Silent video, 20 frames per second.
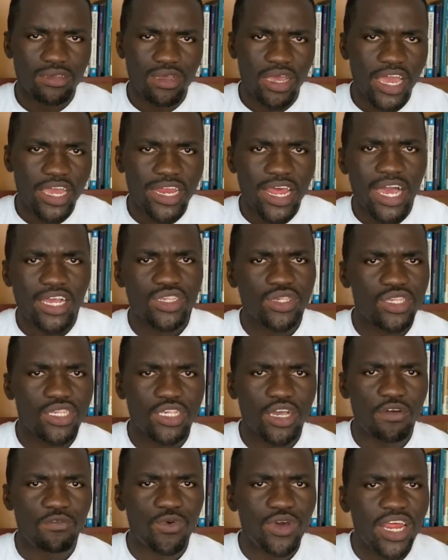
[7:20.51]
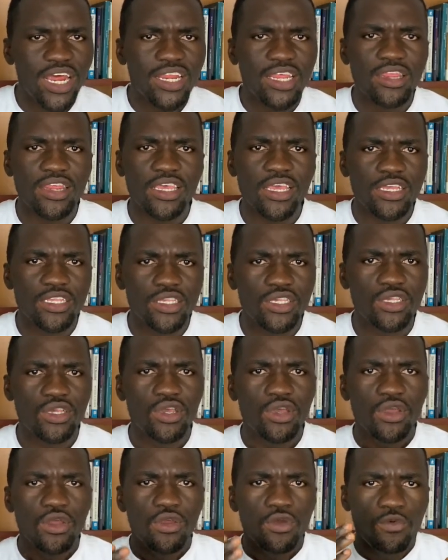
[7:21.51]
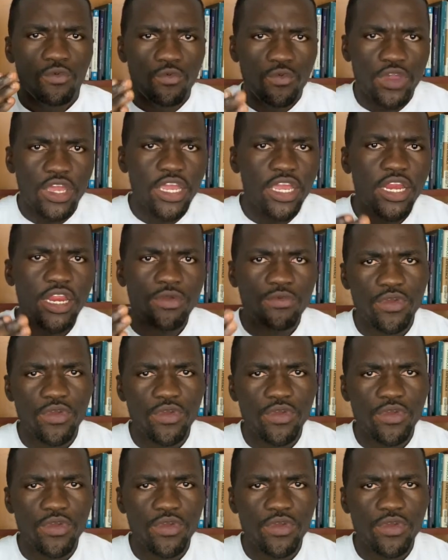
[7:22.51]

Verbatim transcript: and ask yourself what are the things really,